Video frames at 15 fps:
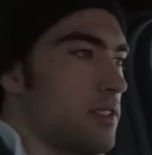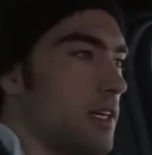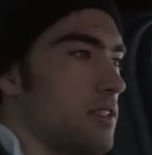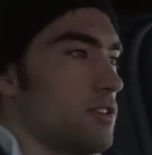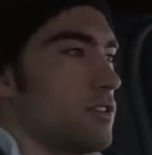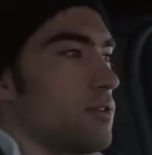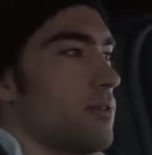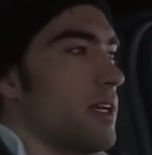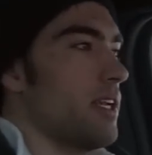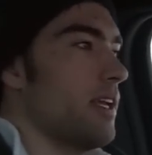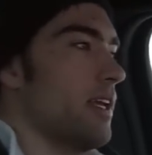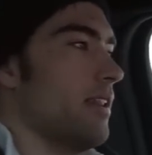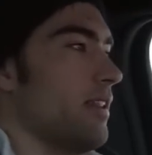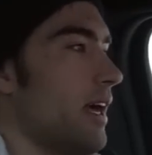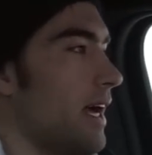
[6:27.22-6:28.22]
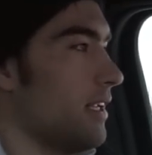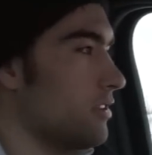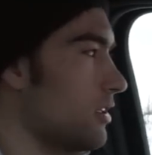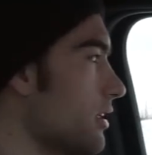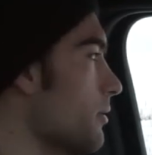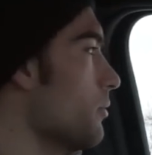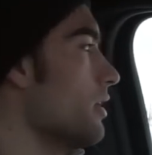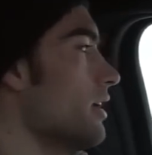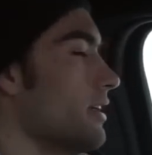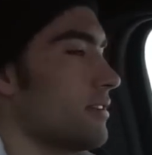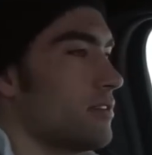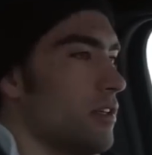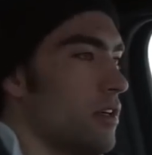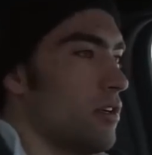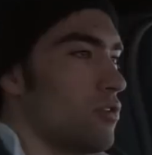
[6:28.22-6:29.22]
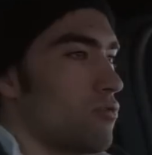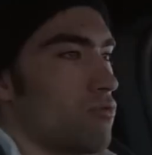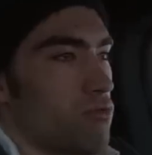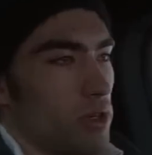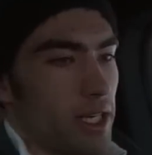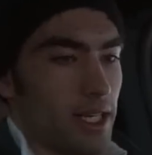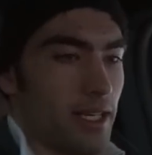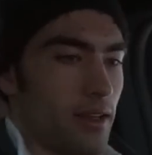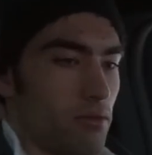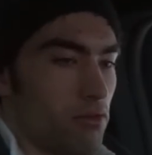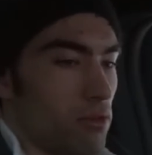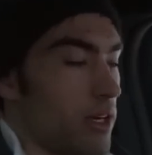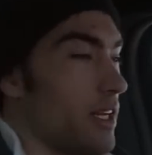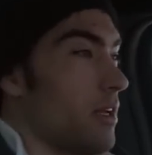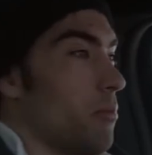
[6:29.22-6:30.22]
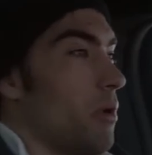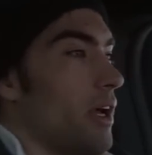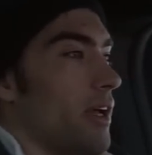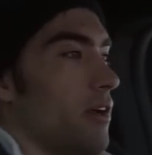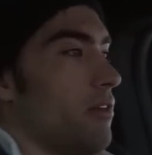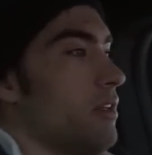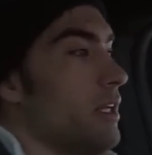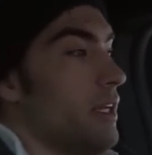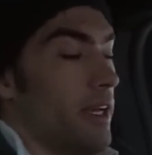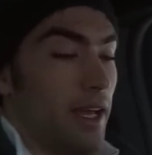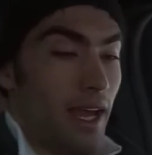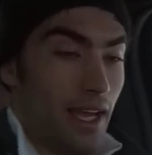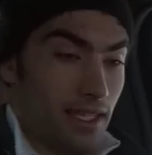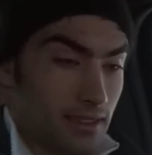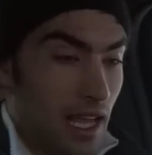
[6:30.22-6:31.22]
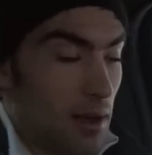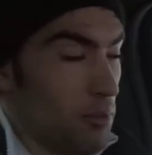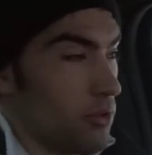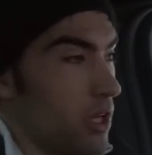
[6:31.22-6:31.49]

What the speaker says: touchscreen here that actually works really, really well. It has Apple